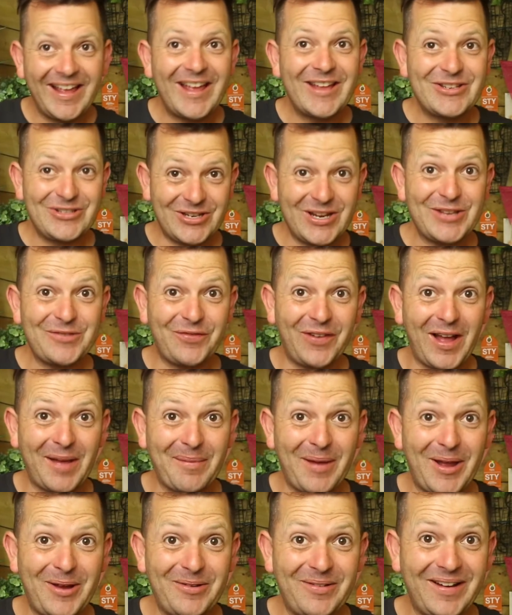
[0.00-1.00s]
Cheers,
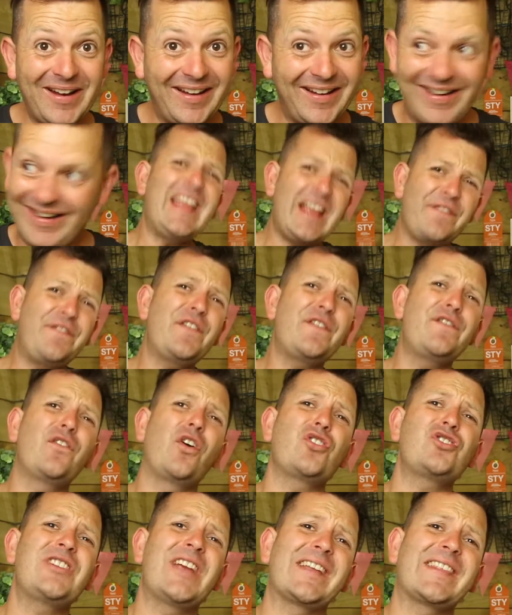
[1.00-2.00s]
Flymo. If you've
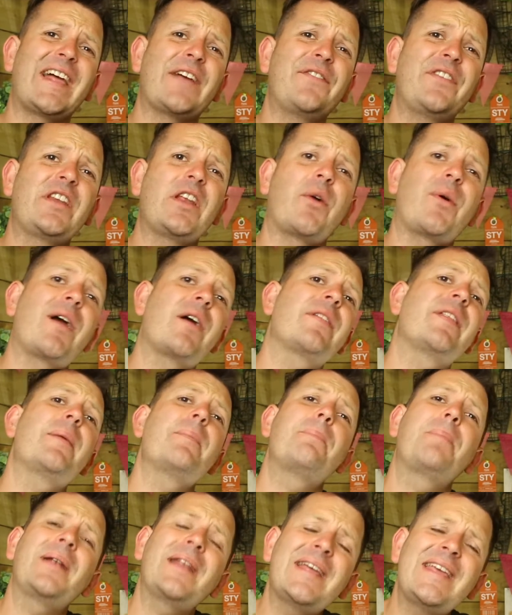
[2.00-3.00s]
not checked that video out,
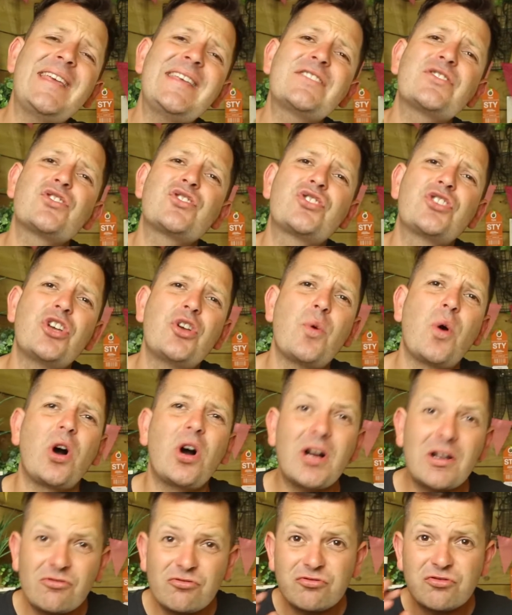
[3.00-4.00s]
then please do.
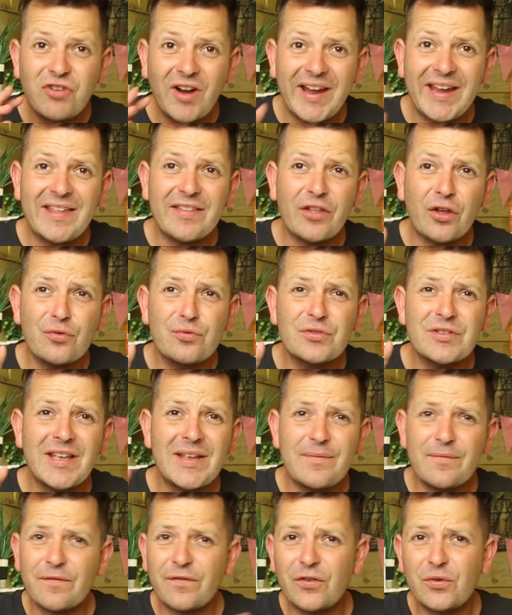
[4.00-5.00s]
I rate those
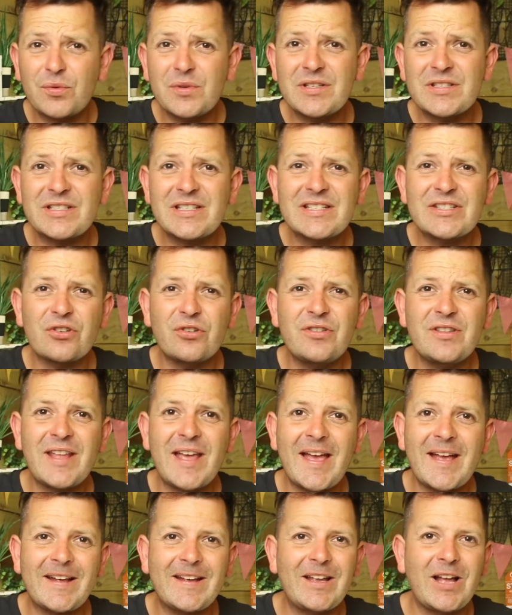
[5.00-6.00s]
influencers on
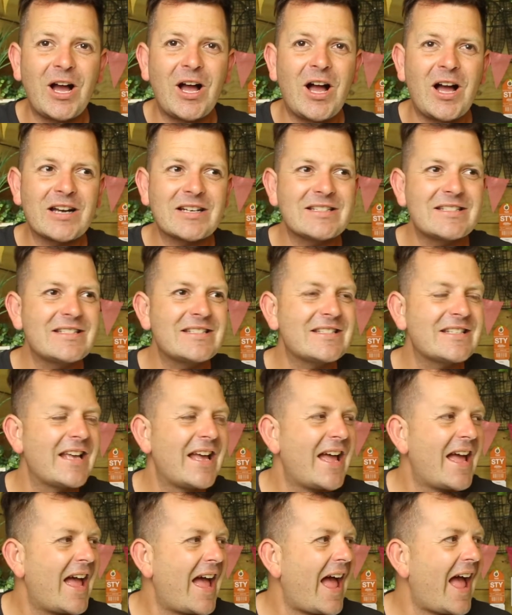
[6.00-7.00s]
their gardens,
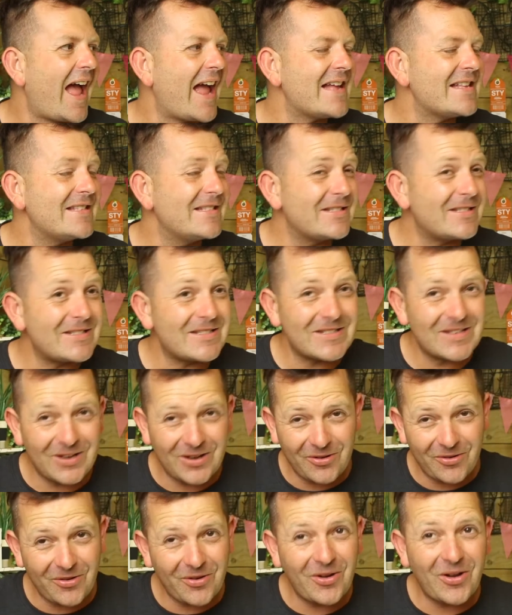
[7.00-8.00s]
and
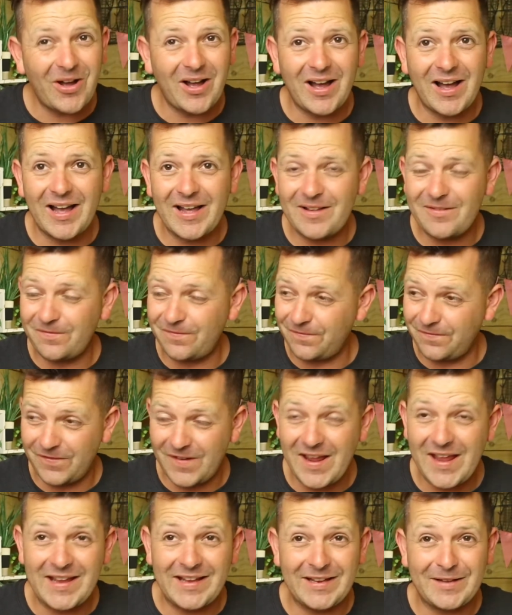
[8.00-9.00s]
I
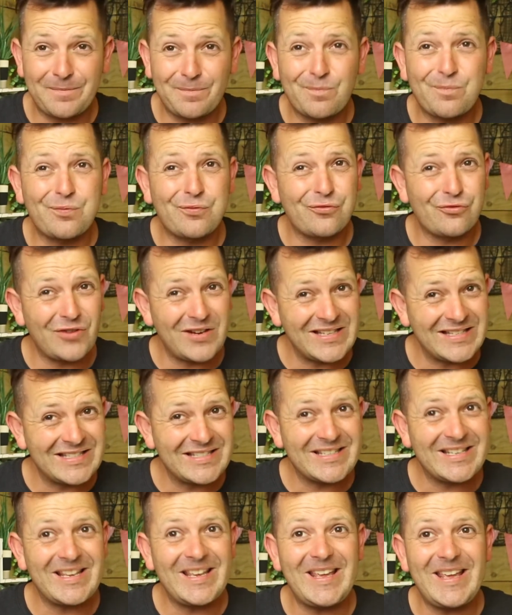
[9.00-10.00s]
think
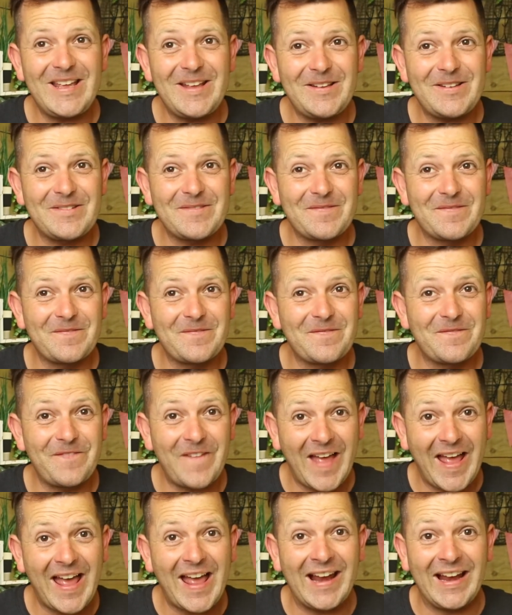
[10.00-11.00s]
pretty
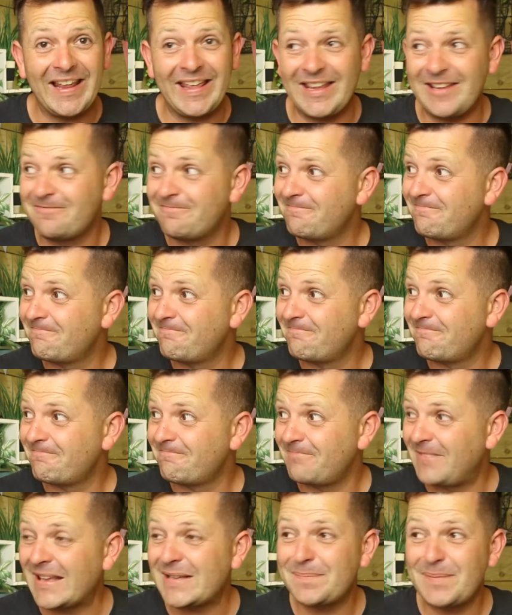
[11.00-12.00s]
fairly.
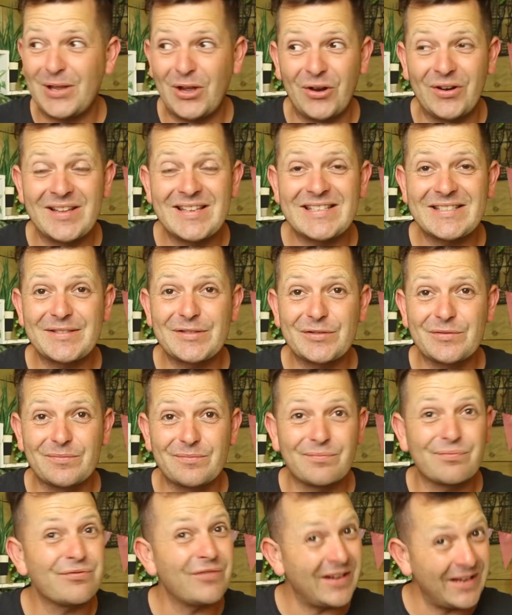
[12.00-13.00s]
Let's be honest,
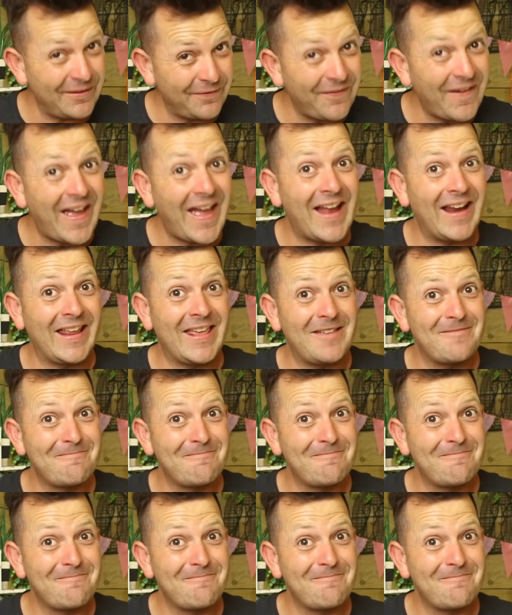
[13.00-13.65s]
pretty fairly.